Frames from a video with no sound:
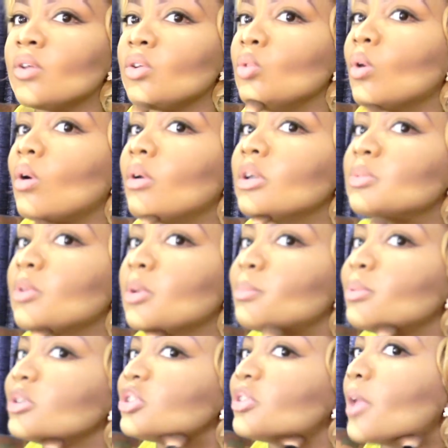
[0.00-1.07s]
You always want to
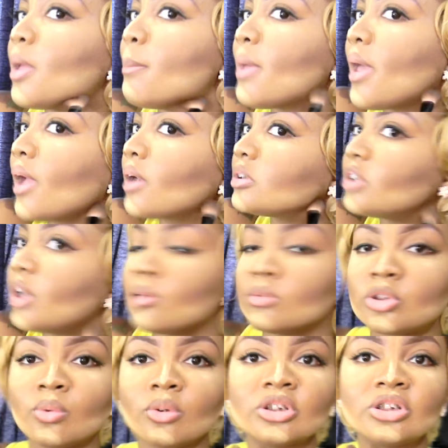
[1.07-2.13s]
push that back down
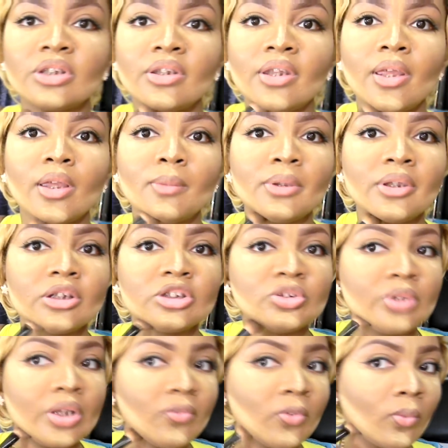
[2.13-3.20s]
towards the neck because you
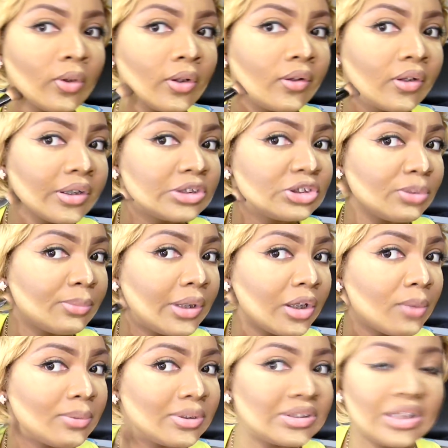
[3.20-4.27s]
never want to look at your
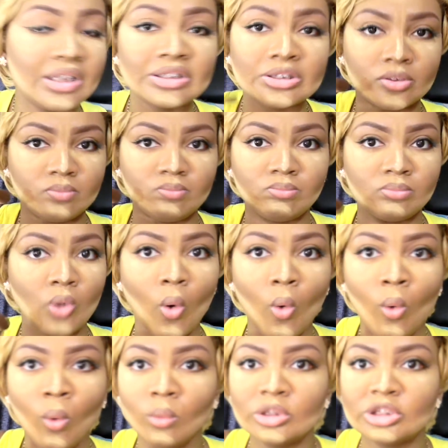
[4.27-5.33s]
makeup and see it's a
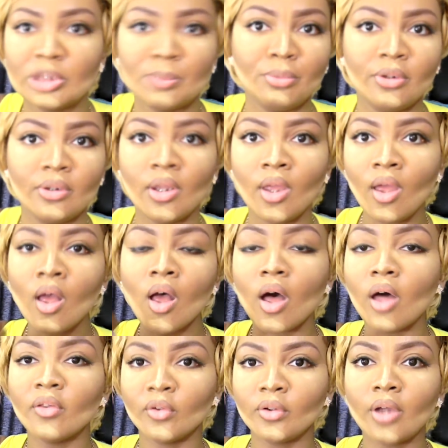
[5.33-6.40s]
whole separate
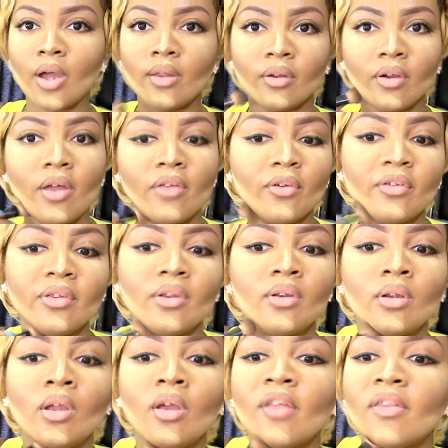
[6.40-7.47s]
other color other
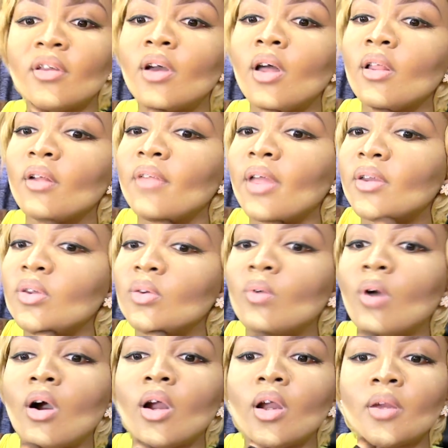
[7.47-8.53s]
than the color that you
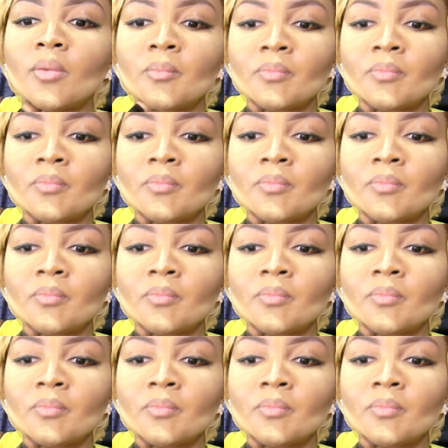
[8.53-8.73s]
are.